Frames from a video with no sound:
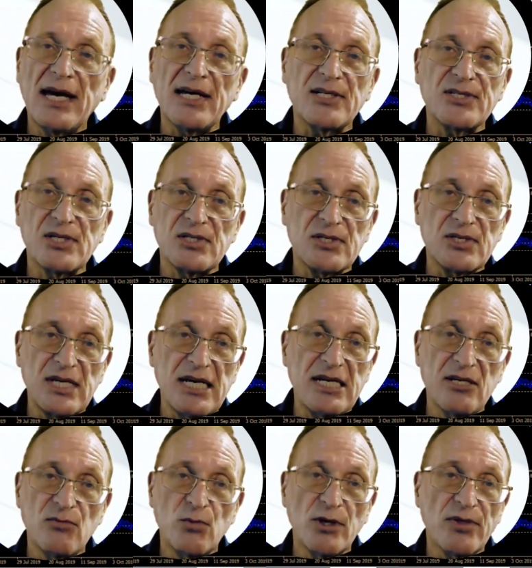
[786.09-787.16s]
as is
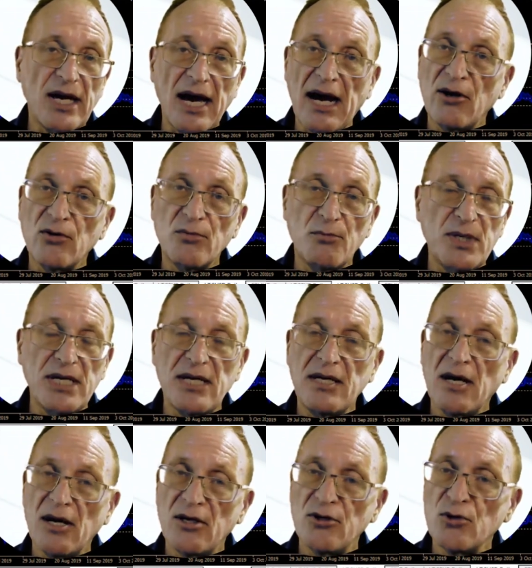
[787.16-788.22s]
needed without
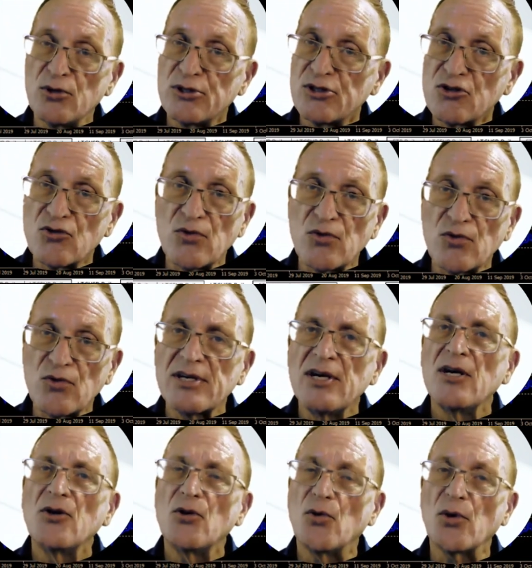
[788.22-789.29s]
being under stress
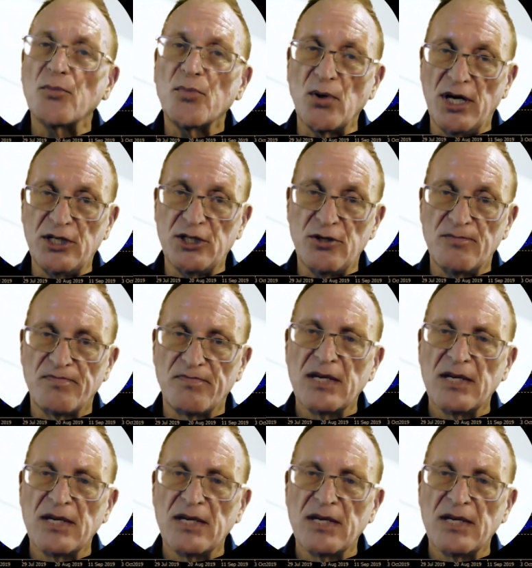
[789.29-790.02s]
or pressure.